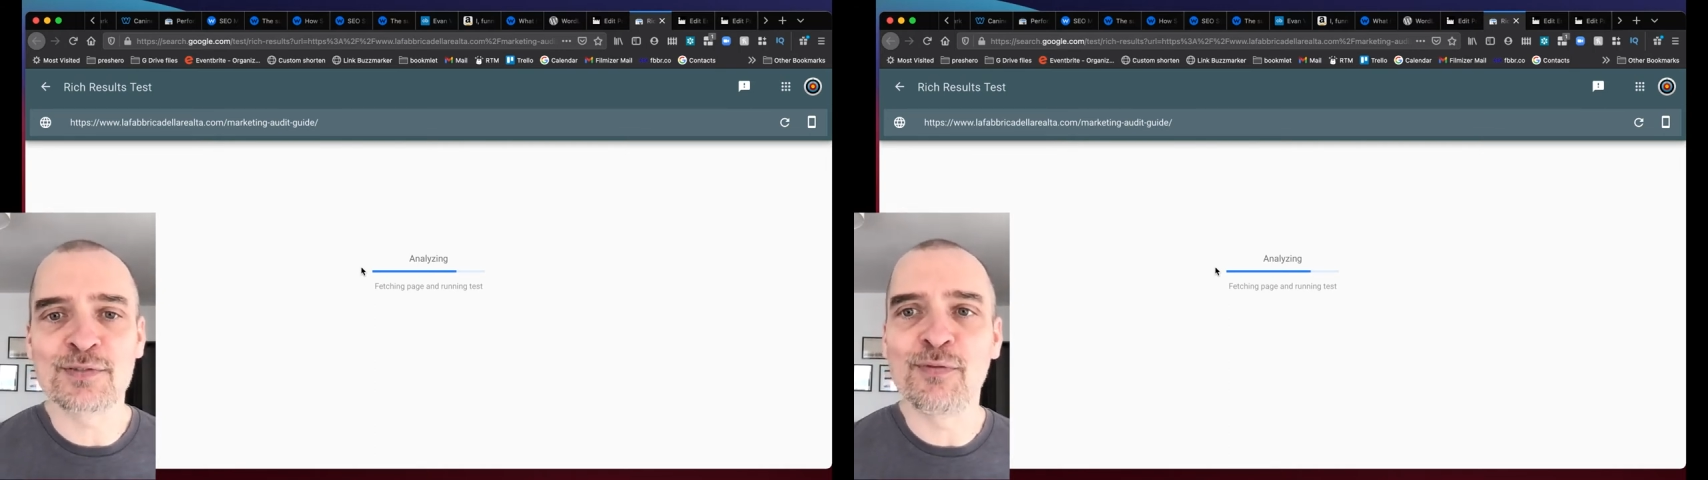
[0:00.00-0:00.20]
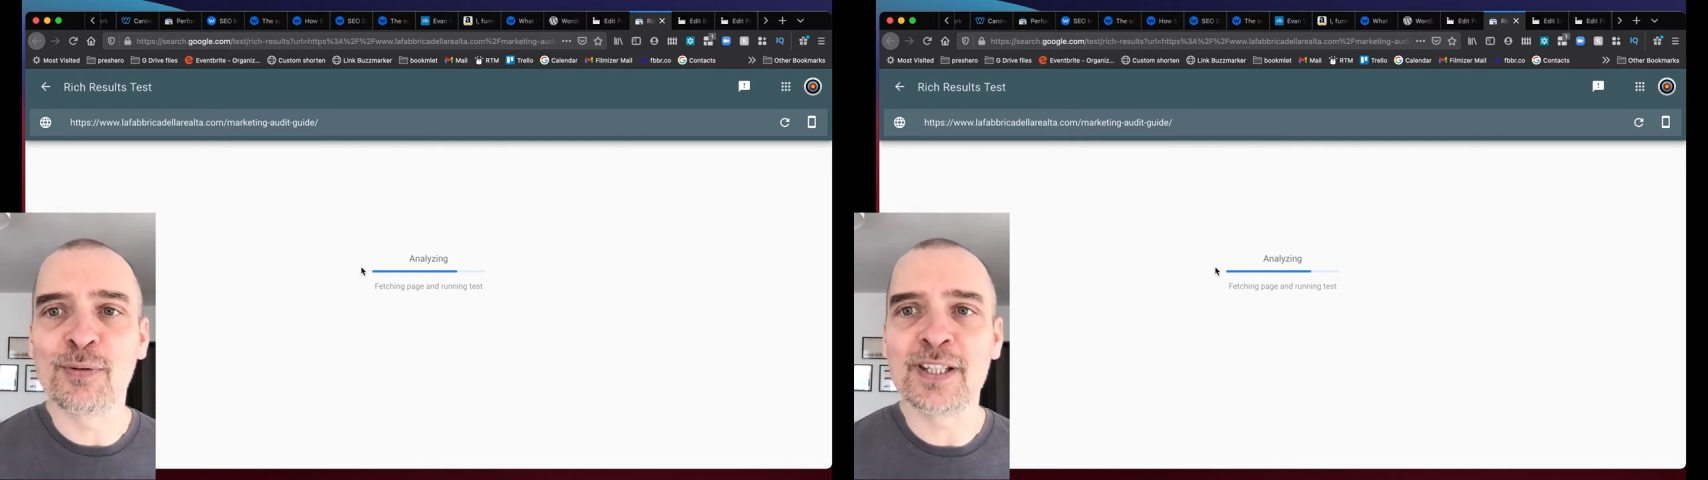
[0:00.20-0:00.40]

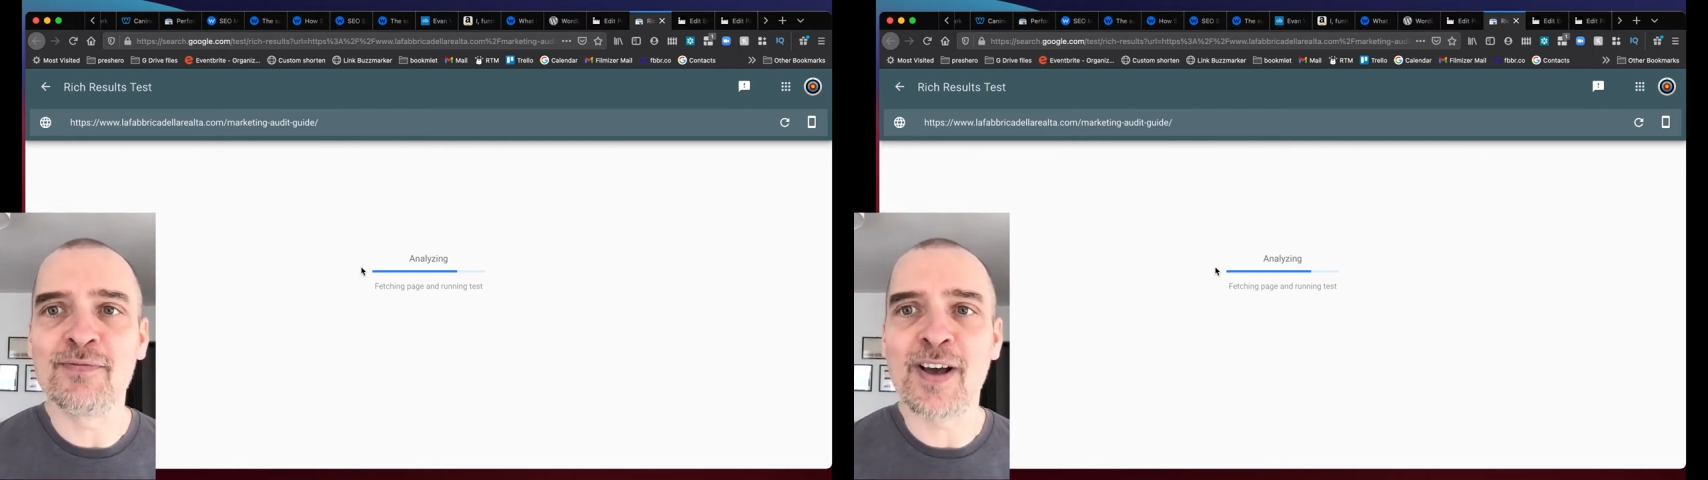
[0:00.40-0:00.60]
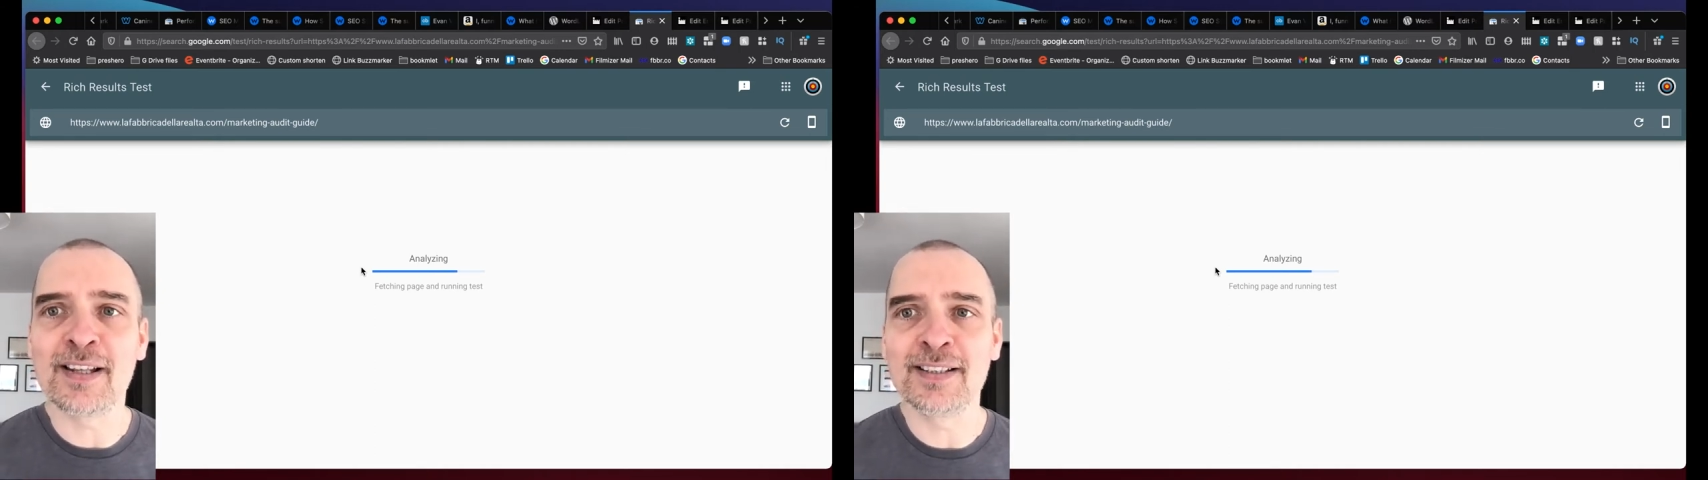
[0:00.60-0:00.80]
fully
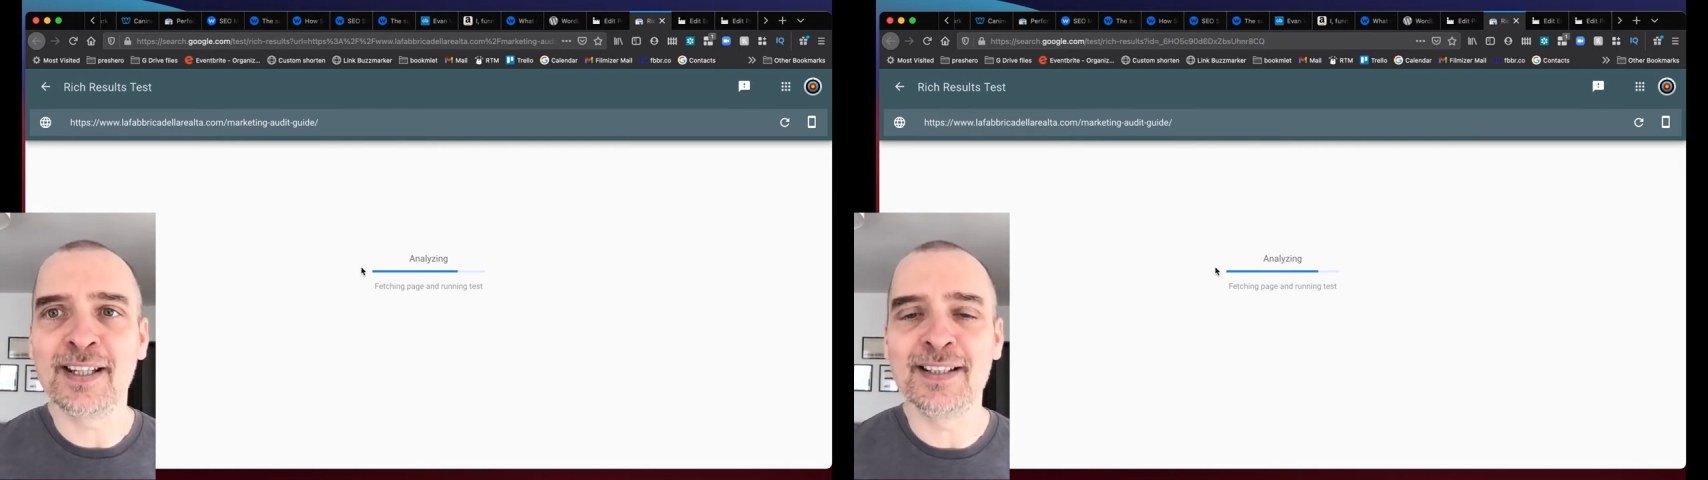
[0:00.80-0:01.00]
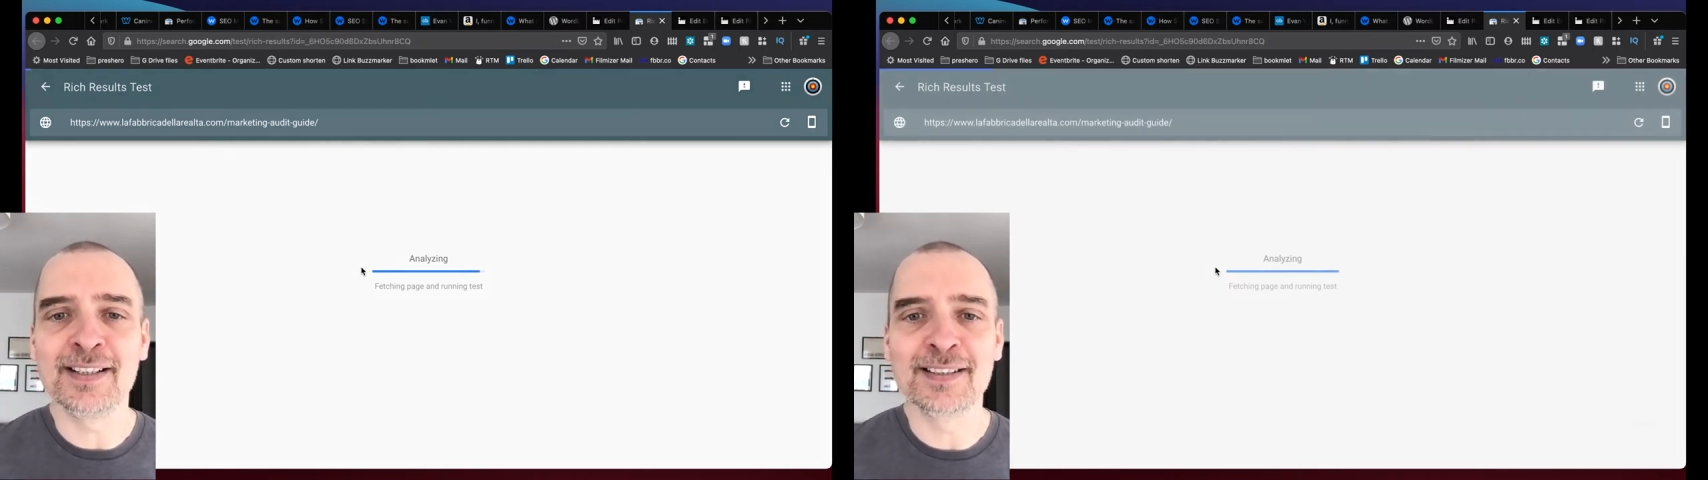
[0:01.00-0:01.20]

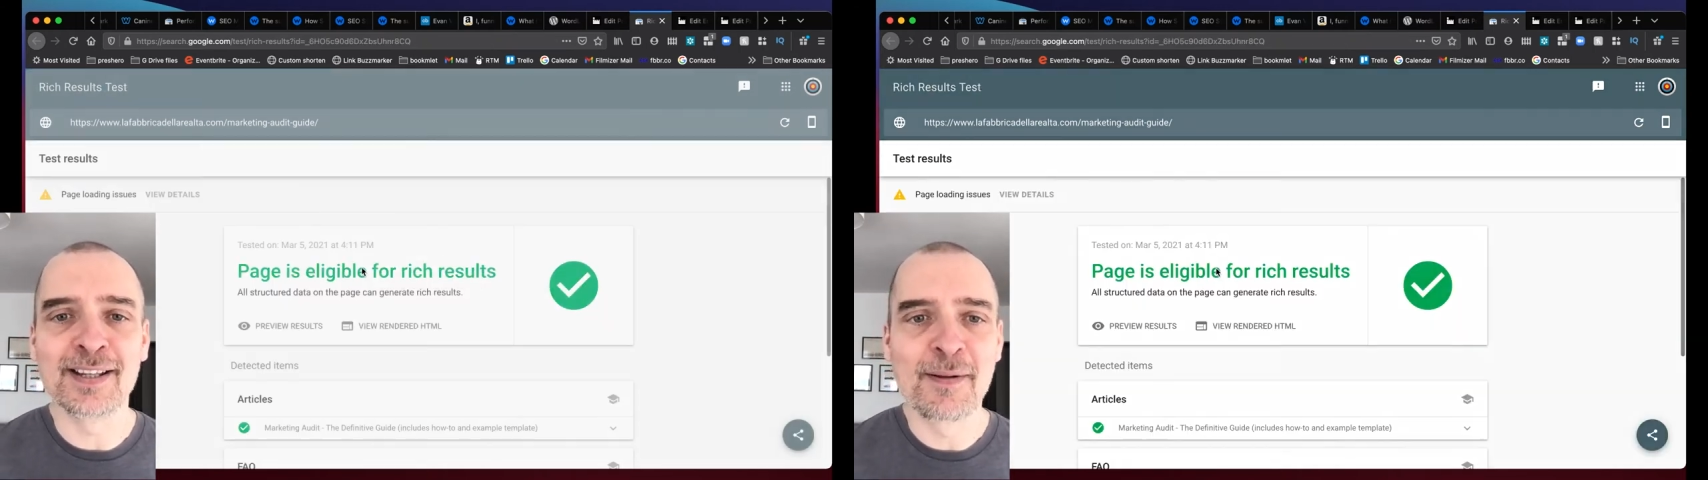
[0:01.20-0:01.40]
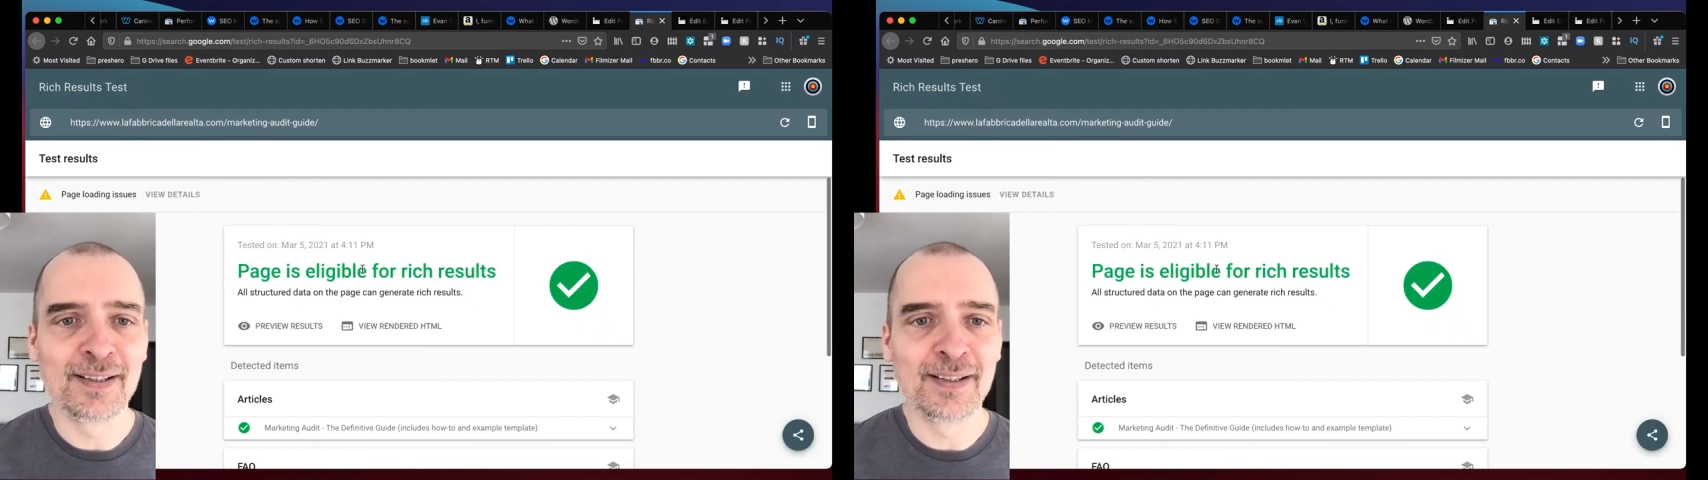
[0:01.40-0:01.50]
validated.